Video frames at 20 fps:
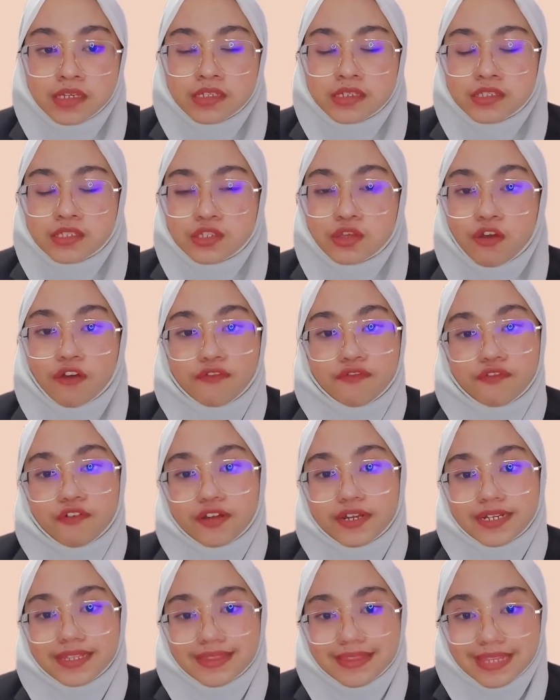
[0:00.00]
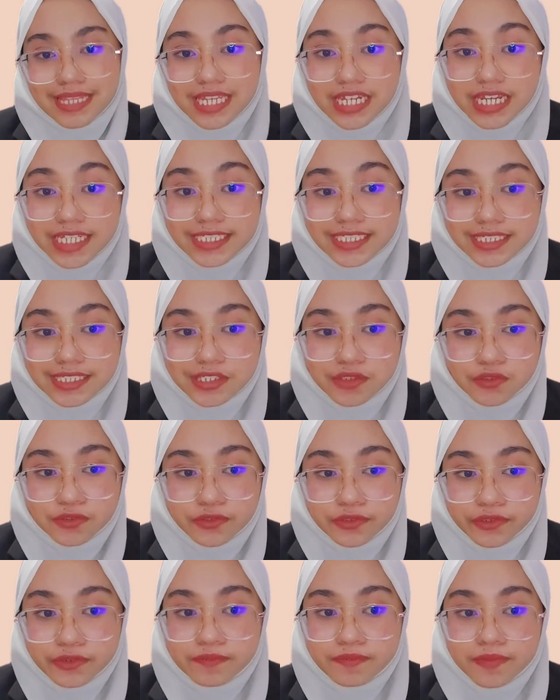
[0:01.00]
So for the teenagers
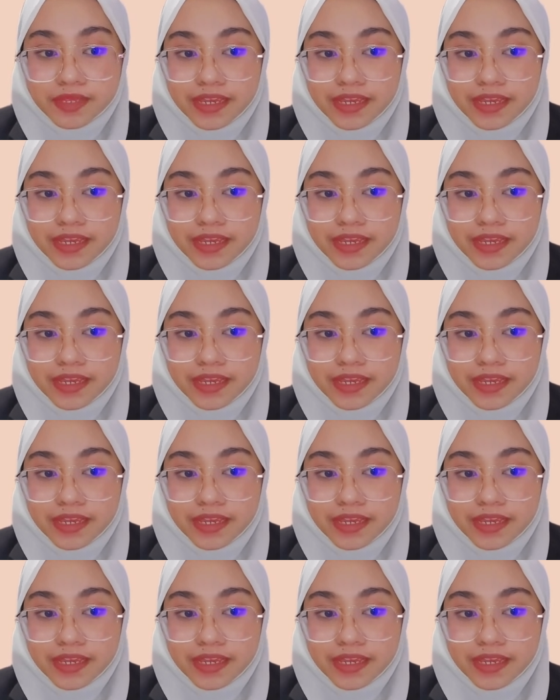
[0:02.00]
group,